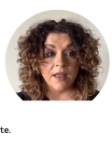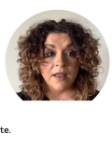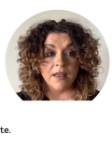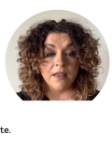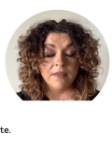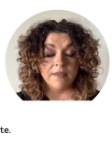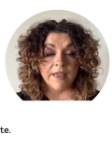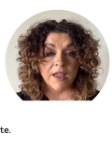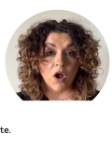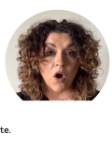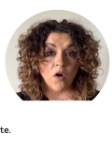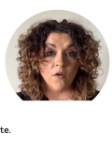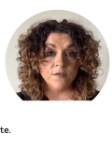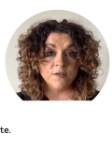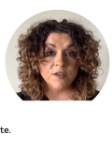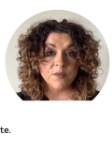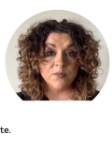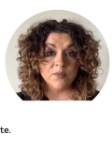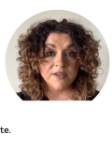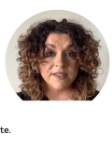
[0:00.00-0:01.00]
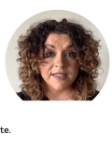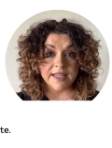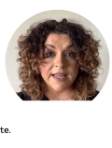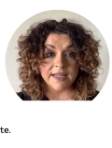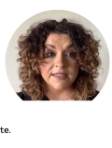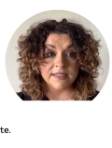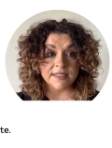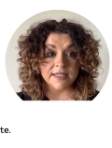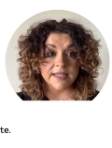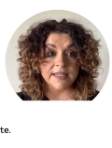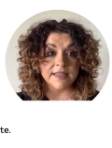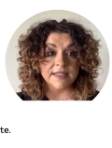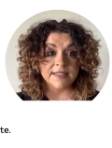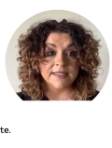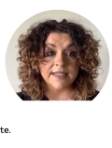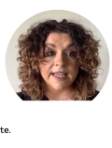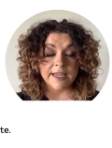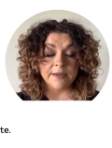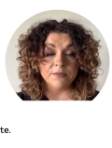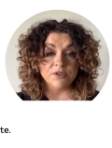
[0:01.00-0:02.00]
They often present in the
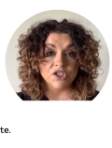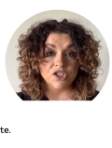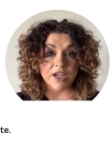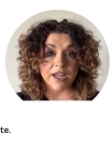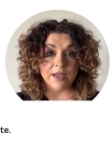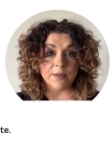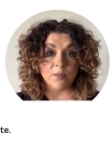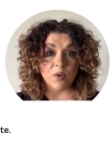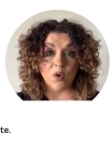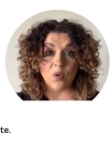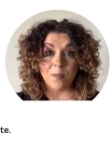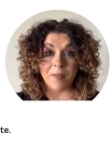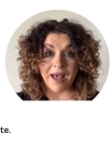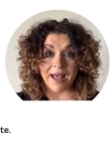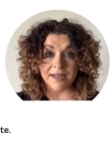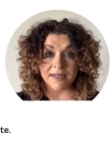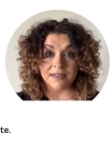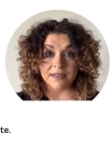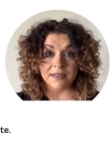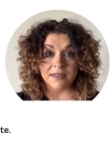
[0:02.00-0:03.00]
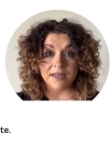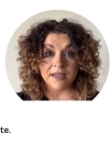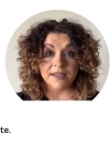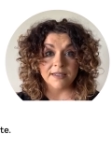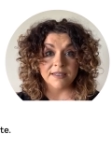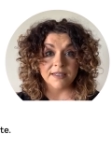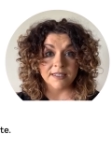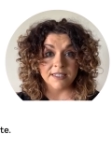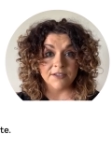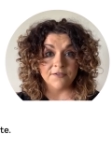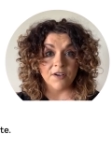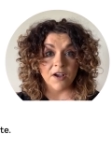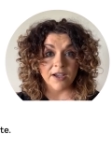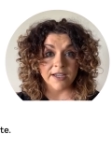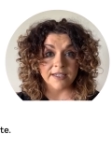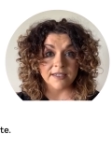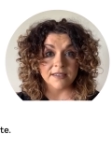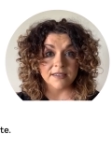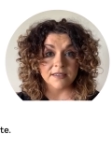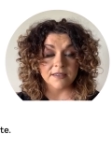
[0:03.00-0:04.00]
same shape or pattern as the
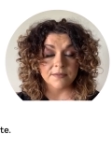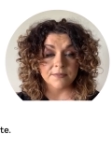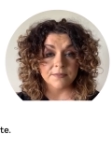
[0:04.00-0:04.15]
device.